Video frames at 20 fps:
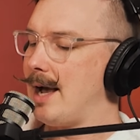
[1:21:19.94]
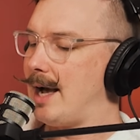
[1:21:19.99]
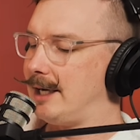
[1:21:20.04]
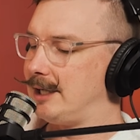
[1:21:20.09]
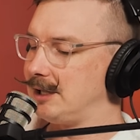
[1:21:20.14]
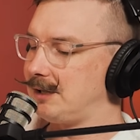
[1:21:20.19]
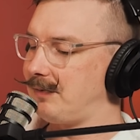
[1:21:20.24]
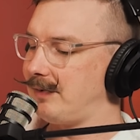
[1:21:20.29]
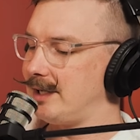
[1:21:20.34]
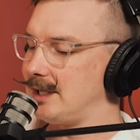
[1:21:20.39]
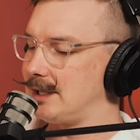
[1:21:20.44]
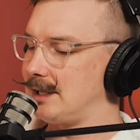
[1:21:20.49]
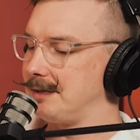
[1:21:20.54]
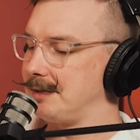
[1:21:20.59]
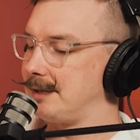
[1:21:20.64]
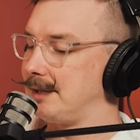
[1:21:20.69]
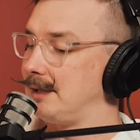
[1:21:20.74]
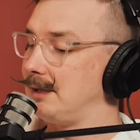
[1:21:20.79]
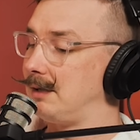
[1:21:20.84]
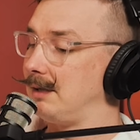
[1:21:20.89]
I just finished
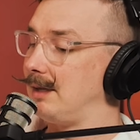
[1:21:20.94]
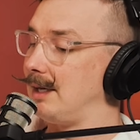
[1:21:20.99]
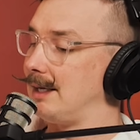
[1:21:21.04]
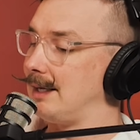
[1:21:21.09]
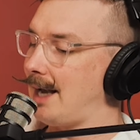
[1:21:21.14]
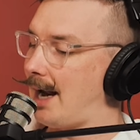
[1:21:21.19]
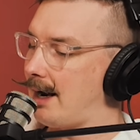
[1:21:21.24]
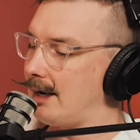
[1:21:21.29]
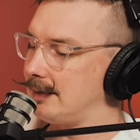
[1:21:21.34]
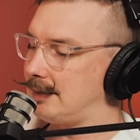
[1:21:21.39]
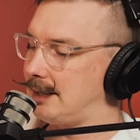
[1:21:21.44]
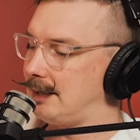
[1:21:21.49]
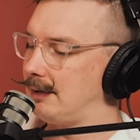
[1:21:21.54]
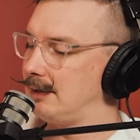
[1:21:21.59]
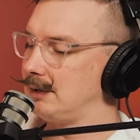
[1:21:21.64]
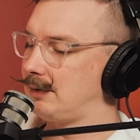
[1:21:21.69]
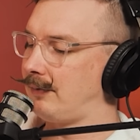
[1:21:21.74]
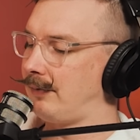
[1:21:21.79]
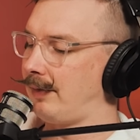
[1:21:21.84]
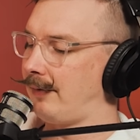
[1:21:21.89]
listening to the entire
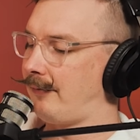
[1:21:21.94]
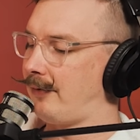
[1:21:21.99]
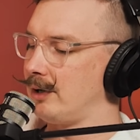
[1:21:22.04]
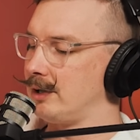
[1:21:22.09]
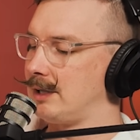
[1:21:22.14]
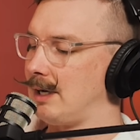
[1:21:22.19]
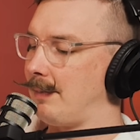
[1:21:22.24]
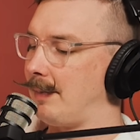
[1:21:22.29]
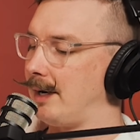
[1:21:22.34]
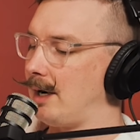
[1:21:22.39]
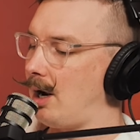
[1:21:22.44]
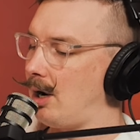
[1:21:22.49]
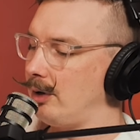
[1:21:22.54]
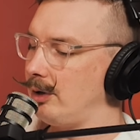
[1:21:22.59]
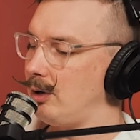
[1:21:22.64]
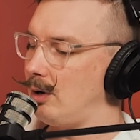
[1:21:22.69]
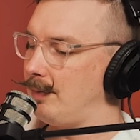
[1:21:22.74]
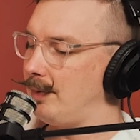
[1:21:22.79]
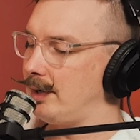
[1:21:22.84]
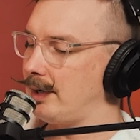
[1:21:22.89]
series for the first time on
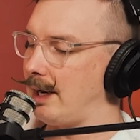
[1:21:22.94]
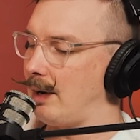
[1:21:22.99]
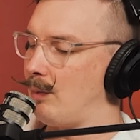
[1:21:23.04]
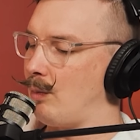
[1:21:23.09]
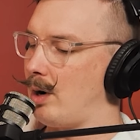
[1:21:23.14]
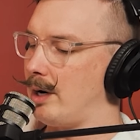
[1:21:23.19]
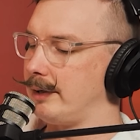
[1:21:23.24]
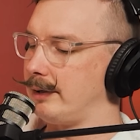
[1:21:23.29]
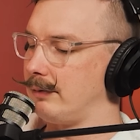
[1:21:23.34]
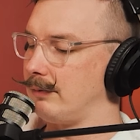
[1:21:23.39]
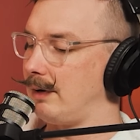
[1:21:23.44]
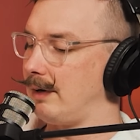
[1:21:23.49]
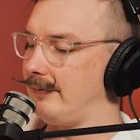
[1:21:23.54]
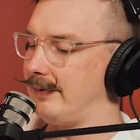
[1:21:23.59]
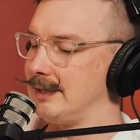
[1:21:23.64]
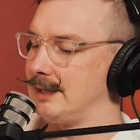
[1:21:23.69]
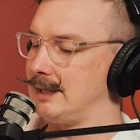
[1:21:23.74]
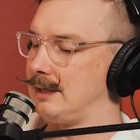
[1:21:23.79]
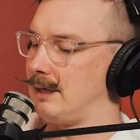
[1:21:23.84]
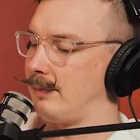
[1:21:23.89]
audiobook and want to
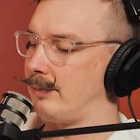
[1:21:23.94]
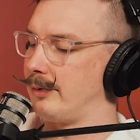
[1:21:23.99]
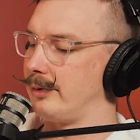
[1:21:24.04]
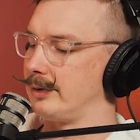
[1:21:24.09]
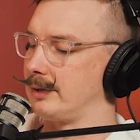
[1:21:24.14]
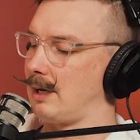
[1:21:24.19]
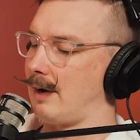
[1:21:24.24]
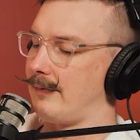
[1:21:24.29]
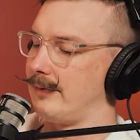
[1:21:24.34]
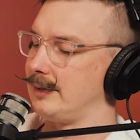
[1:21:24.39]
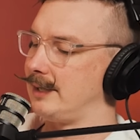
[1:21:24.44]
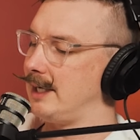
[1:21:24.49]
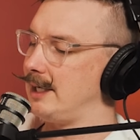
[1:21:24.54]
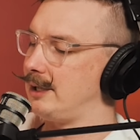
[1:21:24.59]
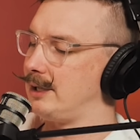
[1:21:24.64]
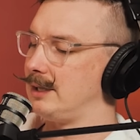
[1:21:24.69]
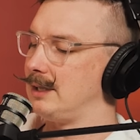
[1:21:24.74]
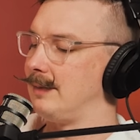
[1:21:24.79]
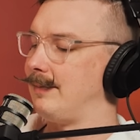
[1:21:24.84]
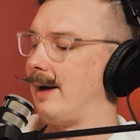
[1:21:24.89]
revisit Dumbledore's
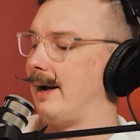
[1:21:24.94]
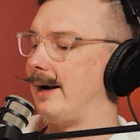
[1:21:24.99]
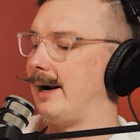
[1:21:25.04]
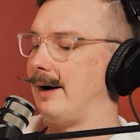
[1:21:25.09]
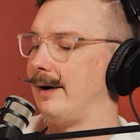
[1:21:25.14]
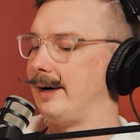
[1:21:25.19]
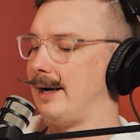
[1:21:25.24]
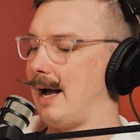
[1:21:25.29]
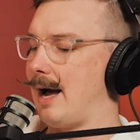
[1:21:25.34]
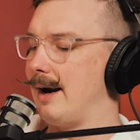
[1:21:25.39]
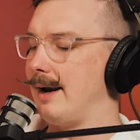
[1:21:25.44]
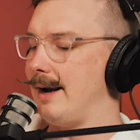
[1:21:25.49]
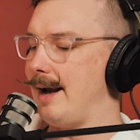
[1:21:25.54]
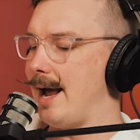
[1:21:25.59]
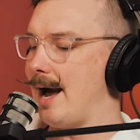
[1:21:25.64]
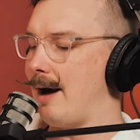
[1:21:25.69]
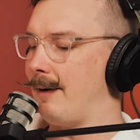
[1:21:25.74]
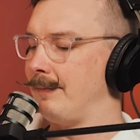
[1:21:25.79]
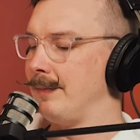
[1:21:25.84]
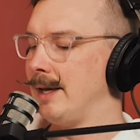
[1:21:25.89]
conversations about Ariana
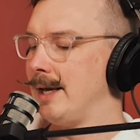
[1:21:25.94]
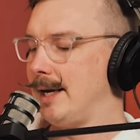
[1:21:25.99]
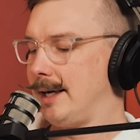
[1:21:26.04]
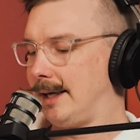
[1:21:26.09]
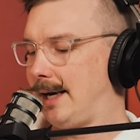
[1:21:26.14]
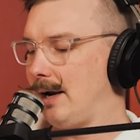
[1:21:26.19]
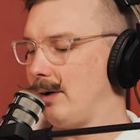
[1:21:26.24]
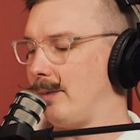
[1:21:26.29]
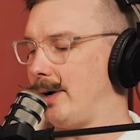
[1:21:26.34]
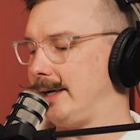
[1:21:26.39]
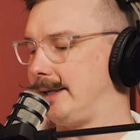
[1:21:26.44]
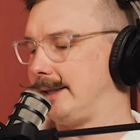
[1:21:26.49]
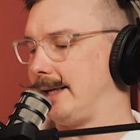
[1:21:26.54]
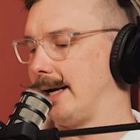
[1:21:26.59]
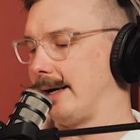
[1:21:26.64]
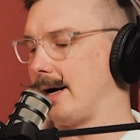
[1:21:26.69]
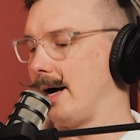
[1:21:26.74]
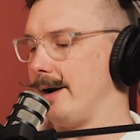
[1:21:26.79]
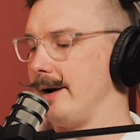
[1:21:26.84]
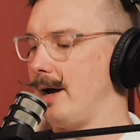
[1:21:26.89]
now. Can't wait to
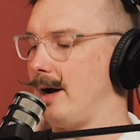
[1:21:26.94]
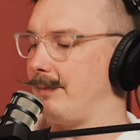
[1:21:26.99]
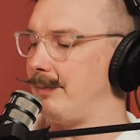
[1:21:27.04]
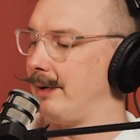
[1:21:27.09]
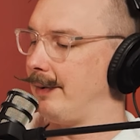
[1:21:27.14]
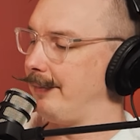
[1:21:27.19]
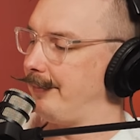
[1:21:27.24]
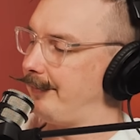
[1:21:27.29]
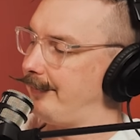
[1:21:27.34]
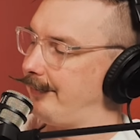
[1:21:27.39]
get caught up.